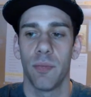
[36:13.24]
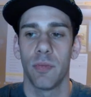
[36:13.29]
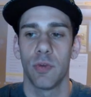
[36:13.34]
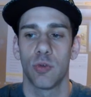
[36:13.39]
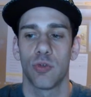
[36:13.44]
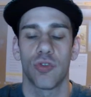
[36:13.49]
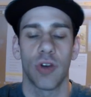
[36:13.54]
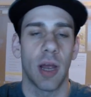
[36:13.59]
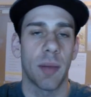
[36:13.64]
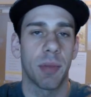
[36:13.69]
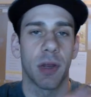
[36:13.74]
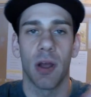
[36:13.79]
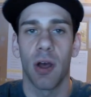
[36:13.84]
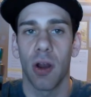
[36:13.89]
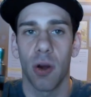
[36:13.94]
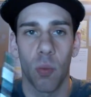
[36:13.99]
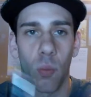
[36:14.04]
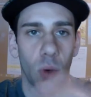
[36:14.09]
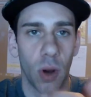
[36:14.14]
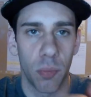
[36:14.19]
strapping
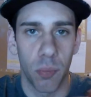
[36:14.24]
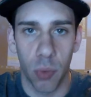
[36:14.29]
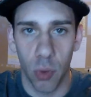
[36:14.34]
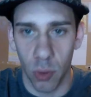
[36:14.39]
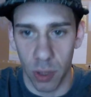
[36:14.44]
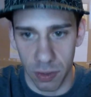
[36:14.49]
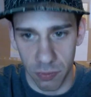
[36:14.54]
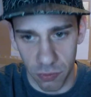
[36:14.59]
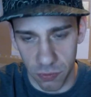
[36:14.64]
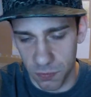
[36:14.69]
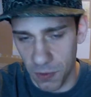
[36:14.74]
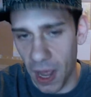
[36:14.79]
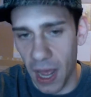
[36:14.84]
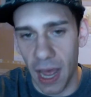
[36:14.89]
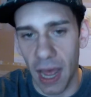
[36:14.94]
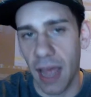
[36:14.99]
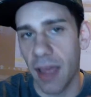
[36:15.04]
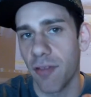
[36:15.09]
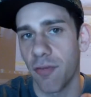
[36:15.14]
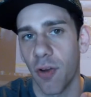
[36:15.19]
on a
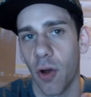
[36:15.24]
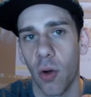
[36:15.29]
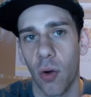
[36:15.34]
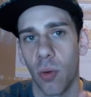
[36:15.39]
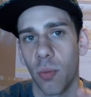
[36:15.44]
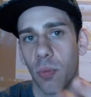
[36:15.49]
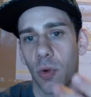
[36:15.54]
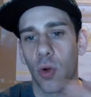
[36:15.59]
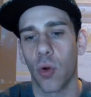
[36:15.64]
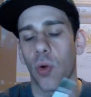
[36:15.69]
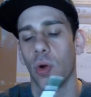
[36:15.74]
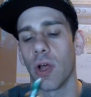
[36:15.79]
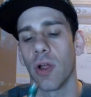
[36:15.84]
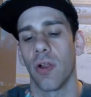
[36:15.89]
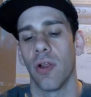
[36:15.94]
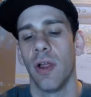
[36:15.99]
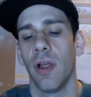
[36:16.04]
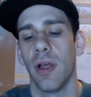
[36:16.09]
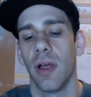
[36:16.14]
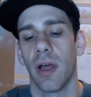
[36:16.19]
1.5 ohm
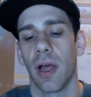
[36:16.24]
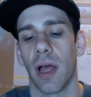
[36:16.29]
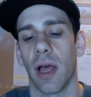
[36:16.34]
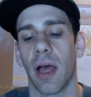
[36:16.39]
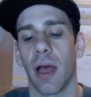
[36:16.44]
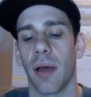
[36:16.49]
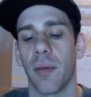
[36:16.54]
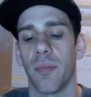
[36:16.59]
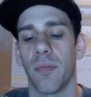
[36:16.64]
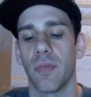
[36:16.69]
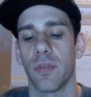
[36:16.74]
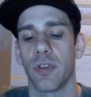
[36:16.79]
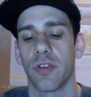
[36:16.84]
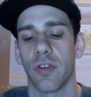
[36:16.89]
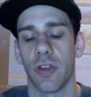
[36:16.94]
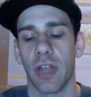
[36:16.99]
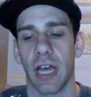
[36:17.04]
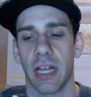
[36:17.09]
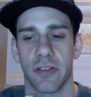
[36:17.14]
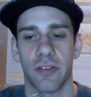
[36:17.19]
coil.
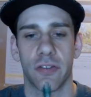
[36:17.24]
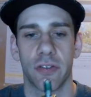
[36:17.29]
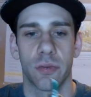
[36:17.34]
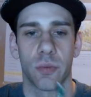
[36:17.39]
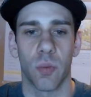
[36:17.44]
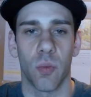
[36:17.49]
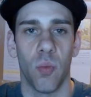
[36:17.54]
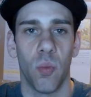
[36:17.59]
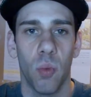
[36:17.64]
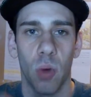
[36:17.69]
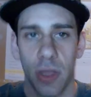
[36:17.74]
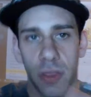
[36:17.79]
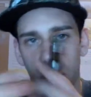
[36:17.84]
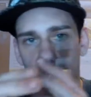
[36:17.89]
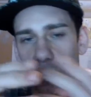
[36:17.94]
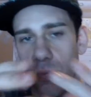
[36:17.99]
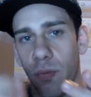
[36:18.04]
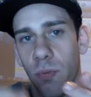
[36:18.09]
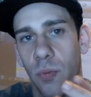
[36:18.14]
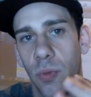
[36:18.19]
So that's what
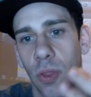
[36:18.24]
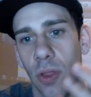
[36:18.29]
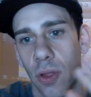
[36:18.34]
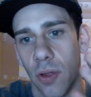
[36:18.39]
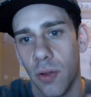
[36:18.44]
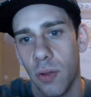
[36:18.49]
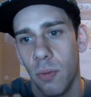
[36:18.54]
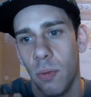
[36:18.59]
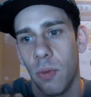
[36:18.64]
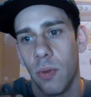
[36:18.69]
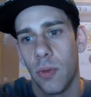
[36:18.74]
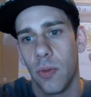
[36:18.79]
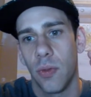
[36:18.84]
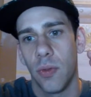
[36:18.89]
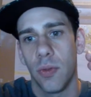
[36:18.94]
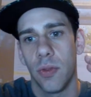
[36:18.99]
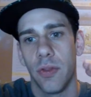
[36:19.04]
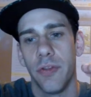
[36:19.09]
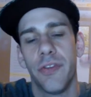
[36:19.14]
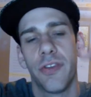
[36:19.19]
the
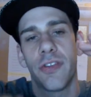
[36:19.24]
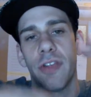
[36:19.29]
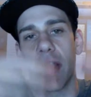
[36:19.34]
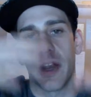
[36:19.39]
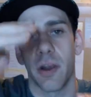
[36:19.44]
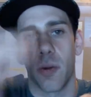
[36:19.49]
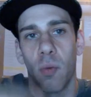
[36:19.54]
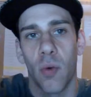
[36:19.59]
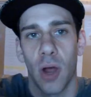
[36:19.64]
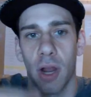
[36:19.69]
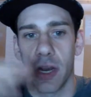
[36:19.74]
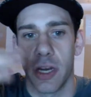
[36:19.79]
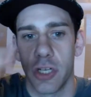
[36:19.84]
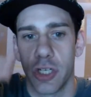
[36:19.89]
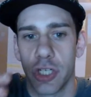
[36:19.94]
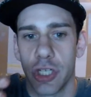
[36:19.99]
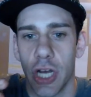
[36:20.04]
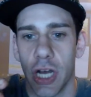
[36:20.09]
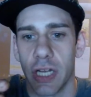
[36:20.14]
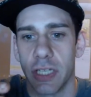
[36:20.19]
setting
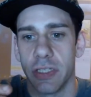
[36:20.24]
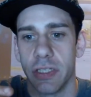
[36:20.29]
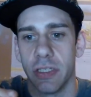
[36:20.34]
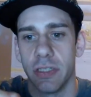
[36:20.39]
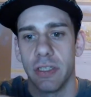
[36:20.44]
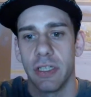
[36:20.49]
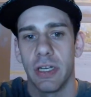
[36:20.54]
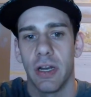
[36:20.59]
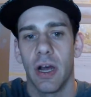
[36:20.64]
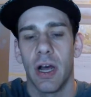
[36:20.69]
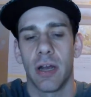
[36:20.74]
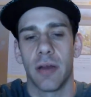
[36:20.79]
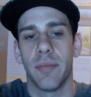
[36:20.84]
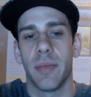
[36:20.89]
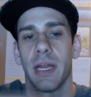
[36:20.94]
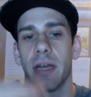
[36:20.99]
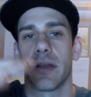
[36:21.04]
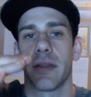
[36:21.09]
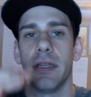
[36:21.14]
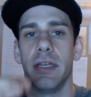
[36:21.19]
wattage does, is it
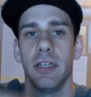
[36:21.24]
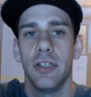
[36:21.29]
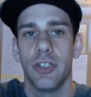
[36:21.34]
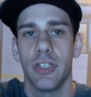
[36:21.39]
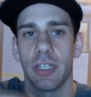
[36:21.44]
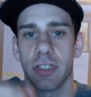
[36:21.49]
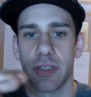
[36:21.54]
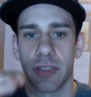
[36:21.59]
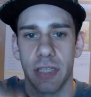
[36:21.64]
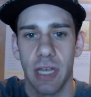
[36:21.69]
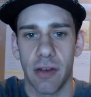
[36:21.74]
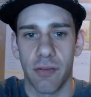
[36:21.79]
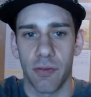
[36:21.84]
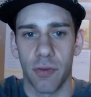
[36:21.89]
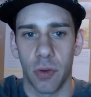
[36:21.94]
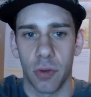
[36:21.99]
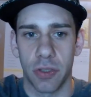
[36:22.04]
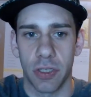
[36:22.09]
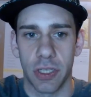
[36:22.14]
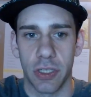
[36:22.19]
automatically adjusts that
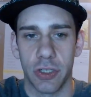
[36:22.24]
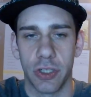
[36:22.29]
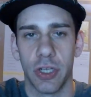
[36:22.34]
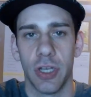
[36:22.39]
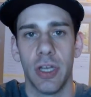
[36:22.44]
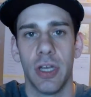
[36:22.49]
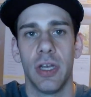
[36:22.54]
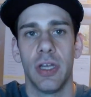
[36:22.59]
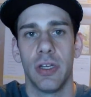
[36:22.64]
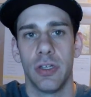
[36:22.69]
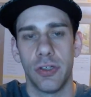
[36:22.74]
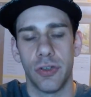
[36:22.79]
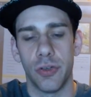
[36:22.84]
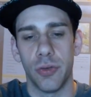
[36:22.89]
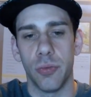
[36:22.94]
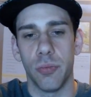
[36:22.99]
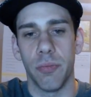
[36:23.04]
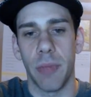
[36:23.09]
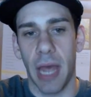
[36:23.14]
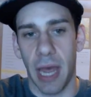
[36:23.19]
voltage
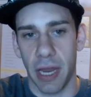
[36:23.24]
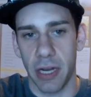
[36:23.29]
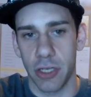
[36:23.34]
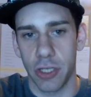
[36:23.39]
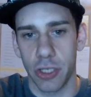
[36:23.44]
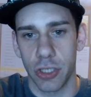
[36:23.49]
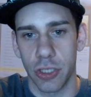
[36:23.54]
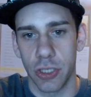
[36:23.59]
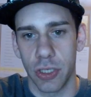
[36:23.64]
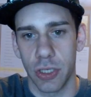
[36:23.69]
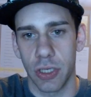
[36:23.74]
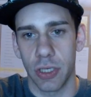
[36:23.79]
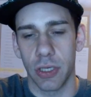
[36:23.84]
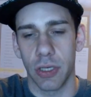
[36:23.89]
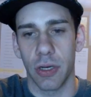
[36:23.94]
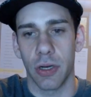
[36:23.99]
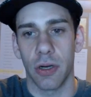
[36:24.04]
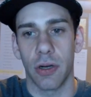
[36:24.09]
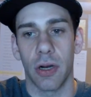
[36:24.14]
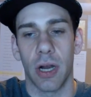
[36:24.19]
to match
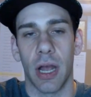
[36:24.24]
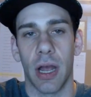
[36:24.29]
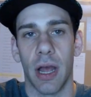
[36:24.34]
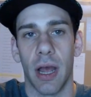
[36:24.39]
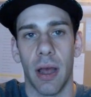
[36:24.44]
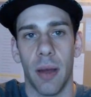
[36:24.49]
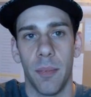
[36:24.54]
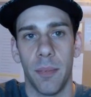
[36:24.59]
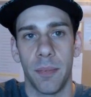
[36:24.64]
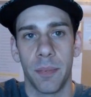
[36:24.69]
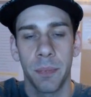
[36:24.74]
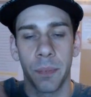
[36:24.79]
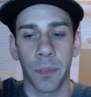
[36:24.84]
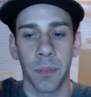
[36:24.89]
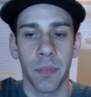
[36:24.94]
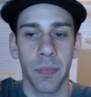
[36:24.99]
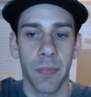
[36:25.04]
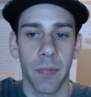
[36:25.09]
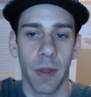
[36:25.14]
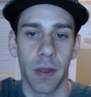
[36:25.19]
your
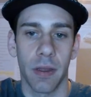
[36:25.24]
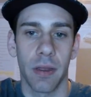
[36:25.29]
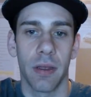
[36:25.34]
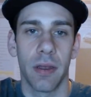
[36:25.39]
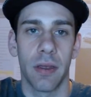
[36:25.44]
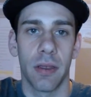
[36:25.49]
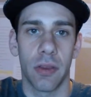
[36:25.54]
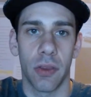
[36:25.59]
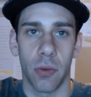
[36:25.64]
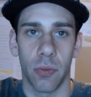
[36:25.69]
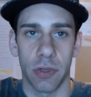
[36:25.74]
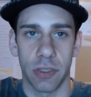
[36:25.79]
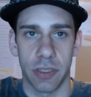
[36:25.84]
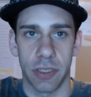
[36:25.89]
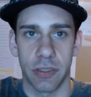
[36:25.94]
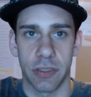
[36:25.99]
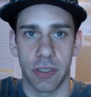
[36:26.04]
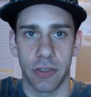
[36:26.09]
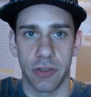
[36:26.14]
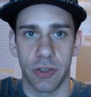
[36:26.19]
the
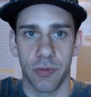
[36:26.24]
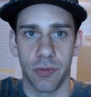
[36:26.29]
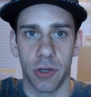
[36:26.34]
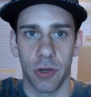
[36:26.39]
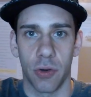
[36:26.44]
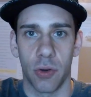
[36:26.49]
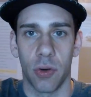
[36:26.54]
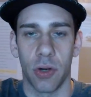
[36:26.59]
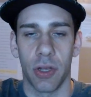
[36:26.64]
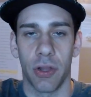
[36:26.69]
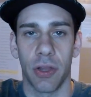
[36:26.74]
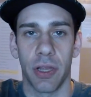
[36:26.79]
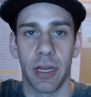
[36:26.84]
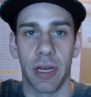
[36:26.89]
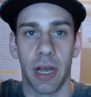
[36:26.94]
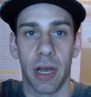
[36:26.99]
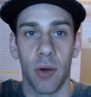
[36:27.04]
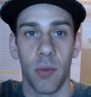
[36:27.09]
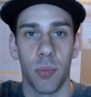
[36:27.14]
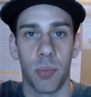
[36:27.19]
resistance of your coil
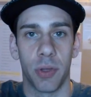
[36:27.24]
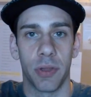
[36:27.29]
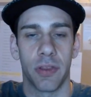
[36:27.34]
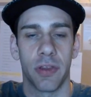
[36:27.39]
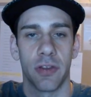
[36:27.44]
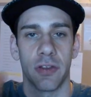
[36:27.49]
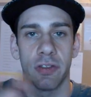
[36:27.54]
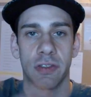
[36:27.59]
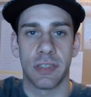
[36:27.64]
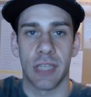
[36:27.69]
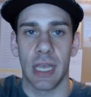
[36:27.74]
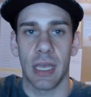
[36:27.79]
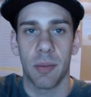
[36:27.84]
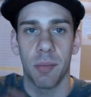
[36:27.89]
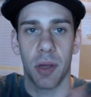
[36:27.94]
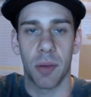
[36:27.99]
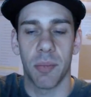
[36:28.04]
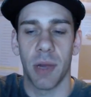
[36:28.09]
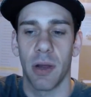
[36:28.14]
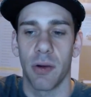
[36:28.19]
and output the
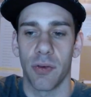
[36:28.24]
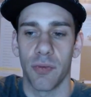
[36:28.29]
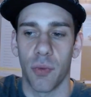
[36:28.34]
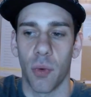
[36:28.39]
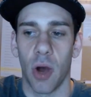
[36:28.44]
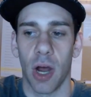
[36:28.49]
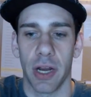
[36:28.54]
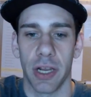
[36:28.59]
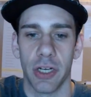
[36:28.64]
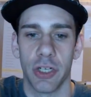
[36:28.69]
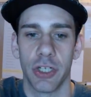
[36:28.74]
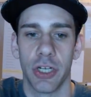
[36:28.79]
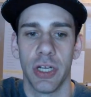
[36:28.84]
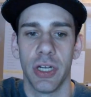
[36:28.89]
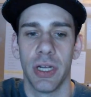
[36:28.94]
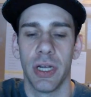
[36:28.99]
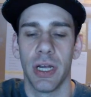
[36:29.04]
same amount of wattage.